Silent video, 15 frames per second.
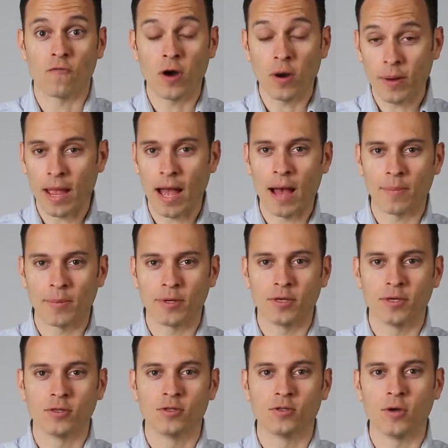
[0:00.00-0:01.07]
very happy
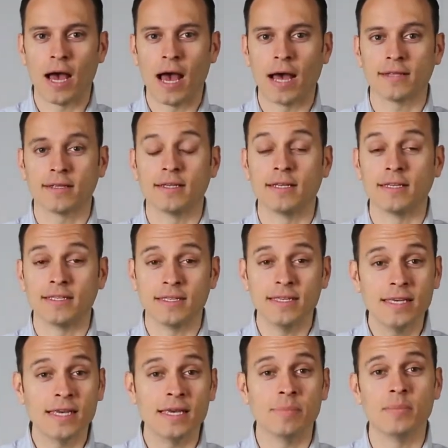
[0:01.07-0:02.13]
to add the
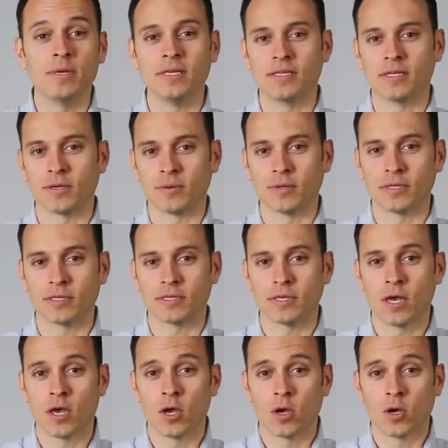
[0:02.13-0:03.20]
CEP series,
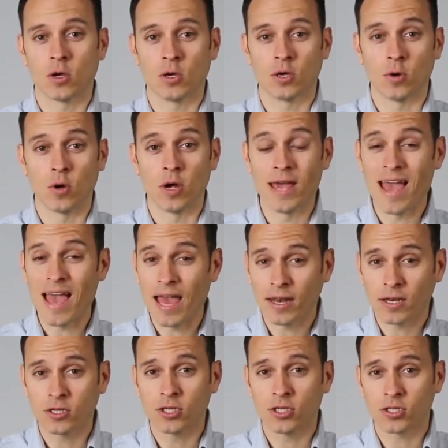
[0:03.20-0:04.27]

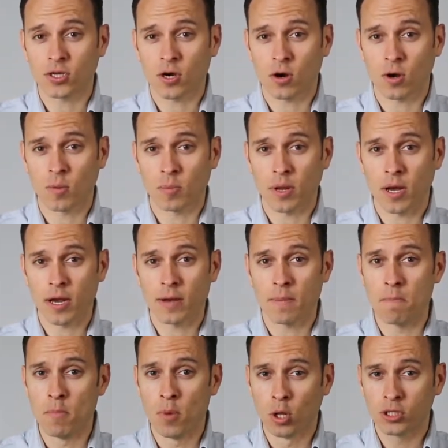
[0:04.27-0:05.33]
Energy Star compliant
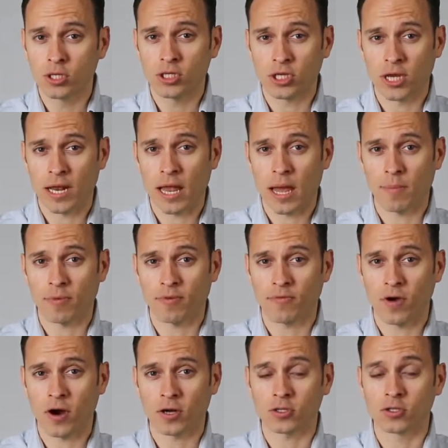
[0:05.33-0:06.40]
multi-channel
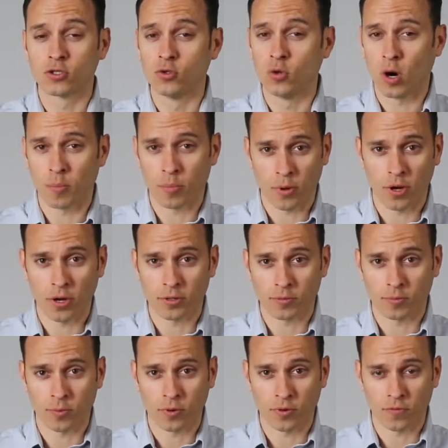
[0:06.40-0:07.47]
amplifiers, to our product
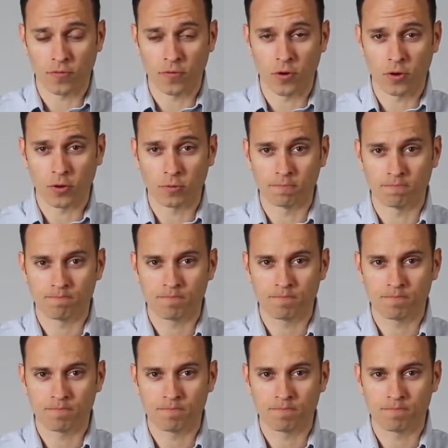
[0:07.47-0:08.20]
portfolio.